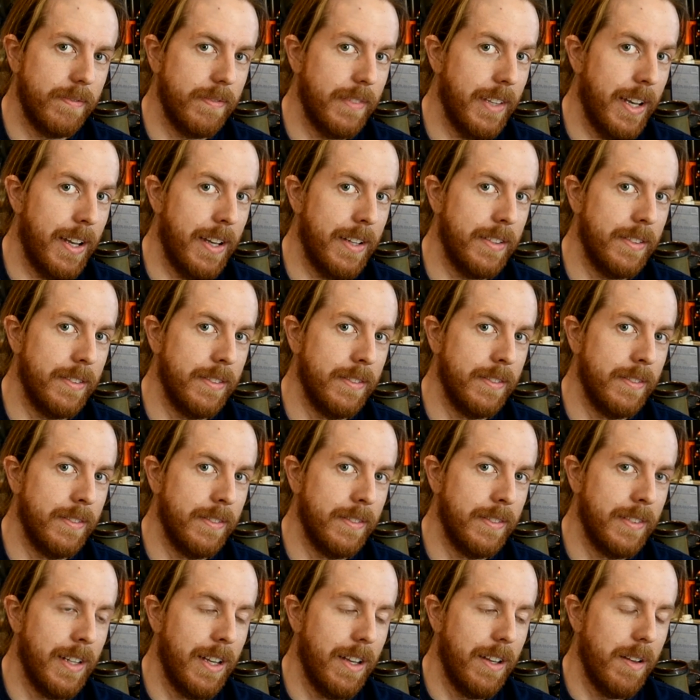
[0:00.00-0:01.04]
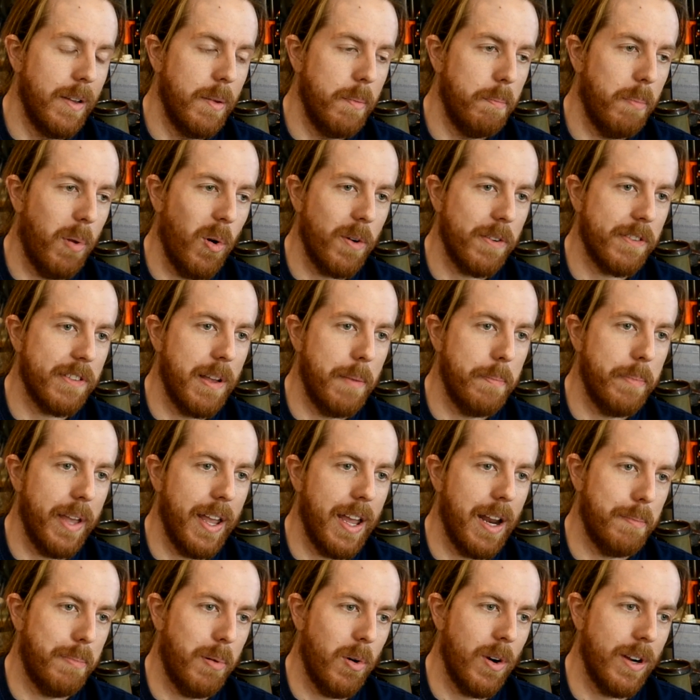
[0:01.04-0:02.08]
Yeah? Pour something
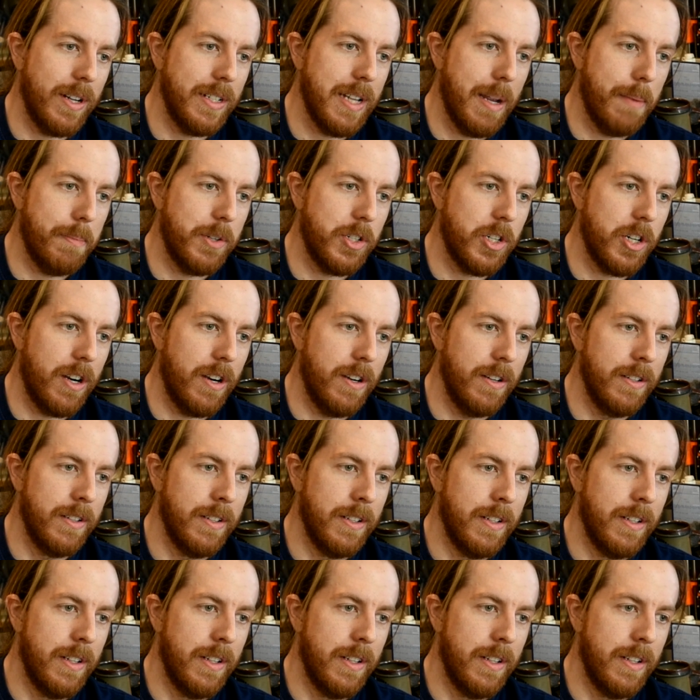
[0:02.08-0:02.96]
at a pouring temperature.